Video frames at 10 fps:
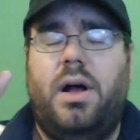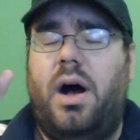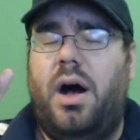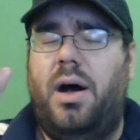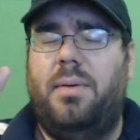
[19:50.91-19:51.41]

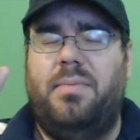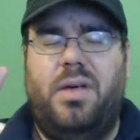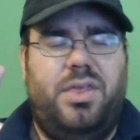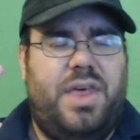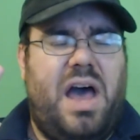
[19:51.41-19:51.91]

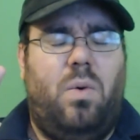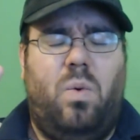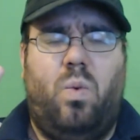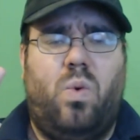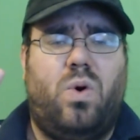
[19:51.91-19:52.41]
That
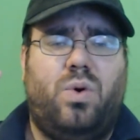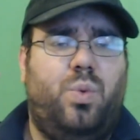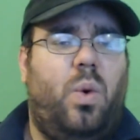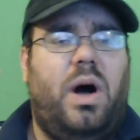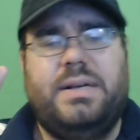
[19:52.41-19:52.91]
world
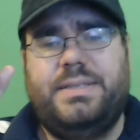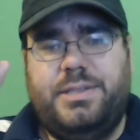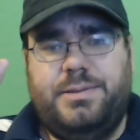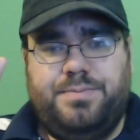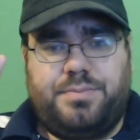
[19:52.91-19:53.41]
was.